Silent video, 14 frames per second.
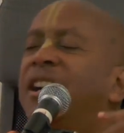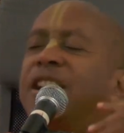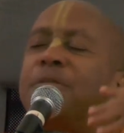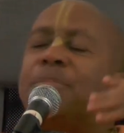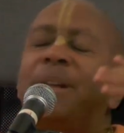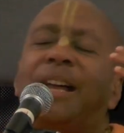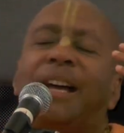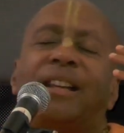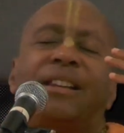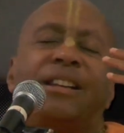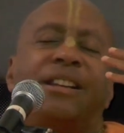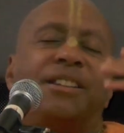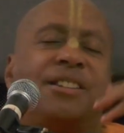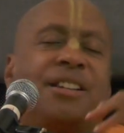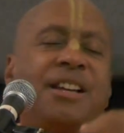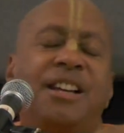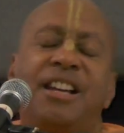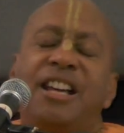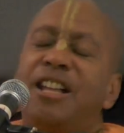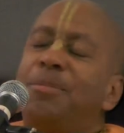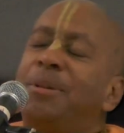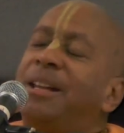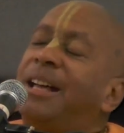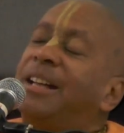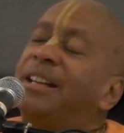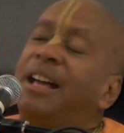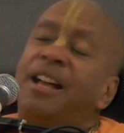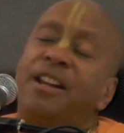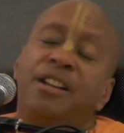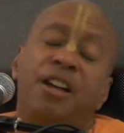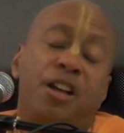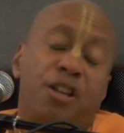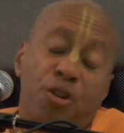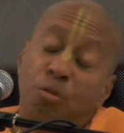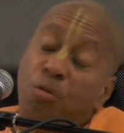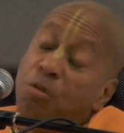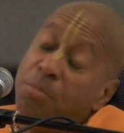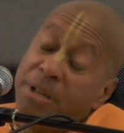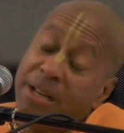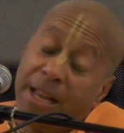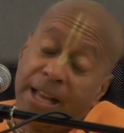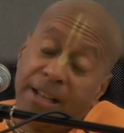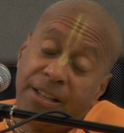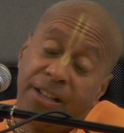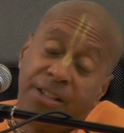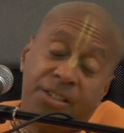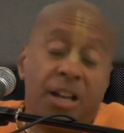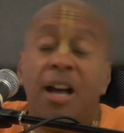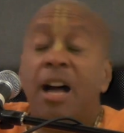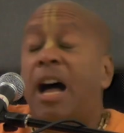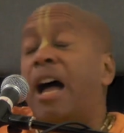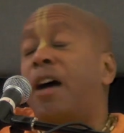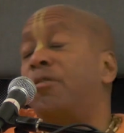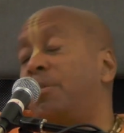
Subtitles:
it'll be like this, it'll be like that. You will be like this, I